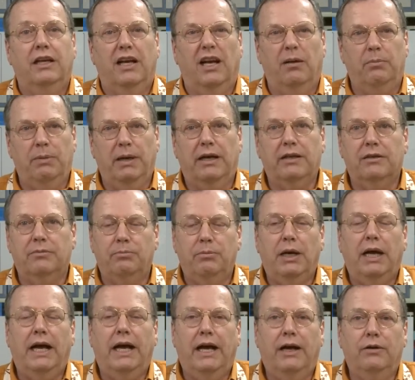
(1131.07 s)
about a
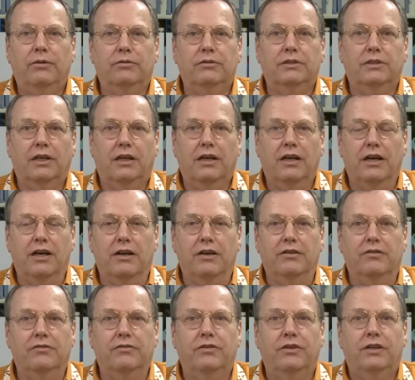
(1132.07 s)
pound
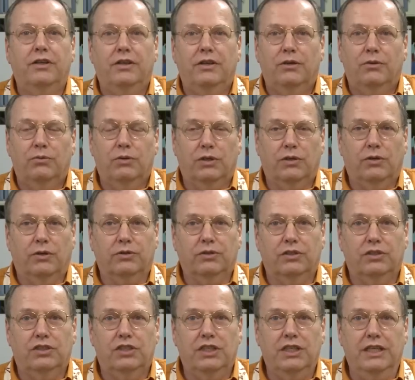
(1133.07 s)
of
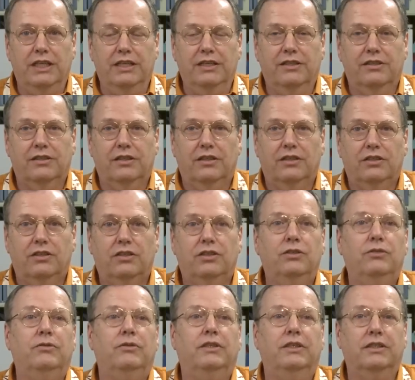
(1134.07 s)
ricotta cheese
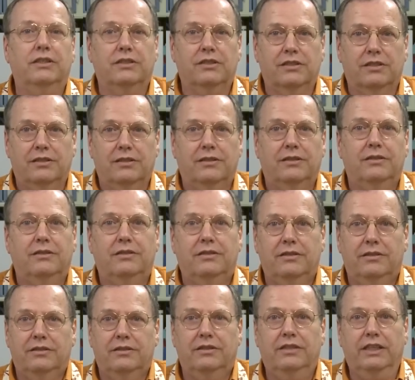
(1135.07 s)
to this
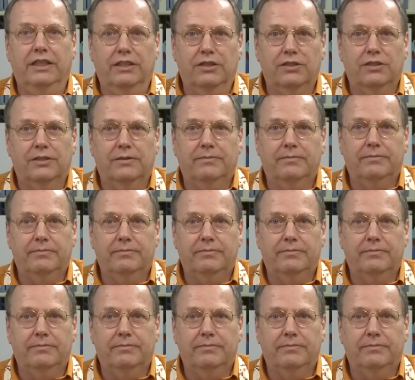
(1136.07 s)
dish.